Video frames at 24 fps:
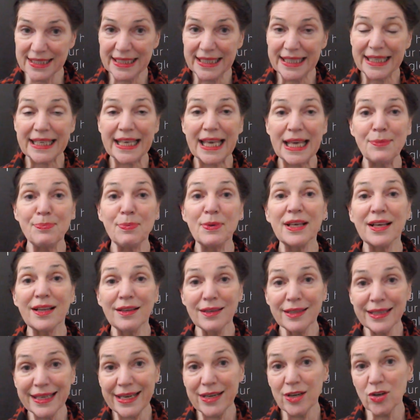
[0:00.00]
keeping a
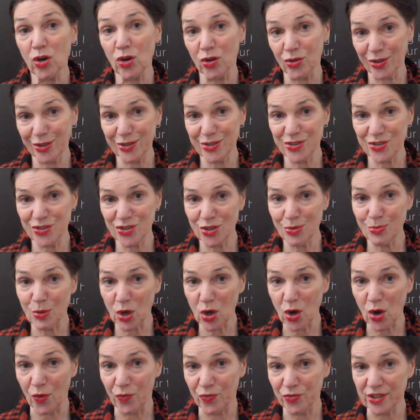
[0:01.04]
lid on consumer
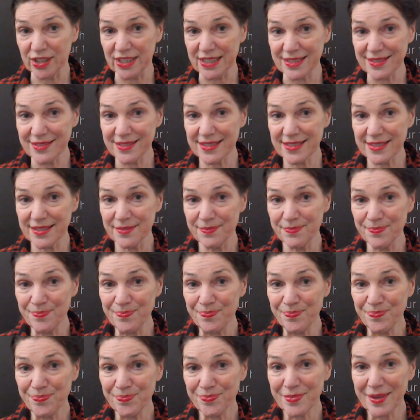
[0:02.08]
confidence.
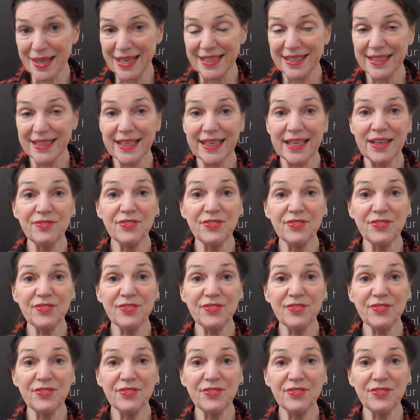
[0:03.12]
In